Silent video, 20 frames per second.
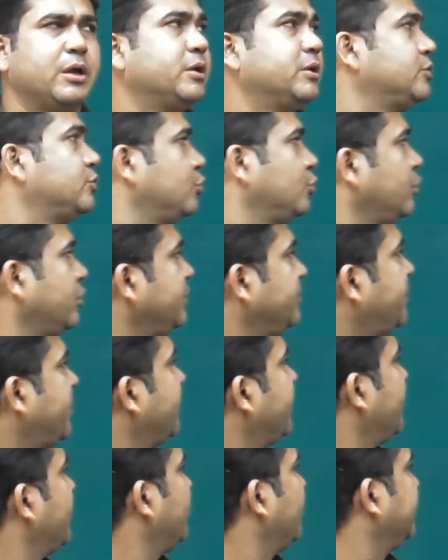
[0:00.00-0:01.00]
So in
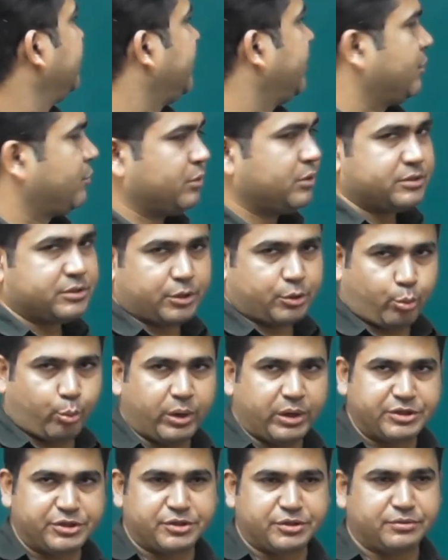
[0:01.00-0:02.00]
paper 1 there was a
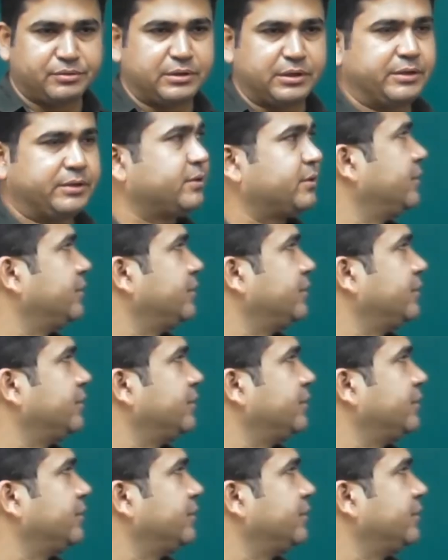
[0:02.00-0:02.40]
question like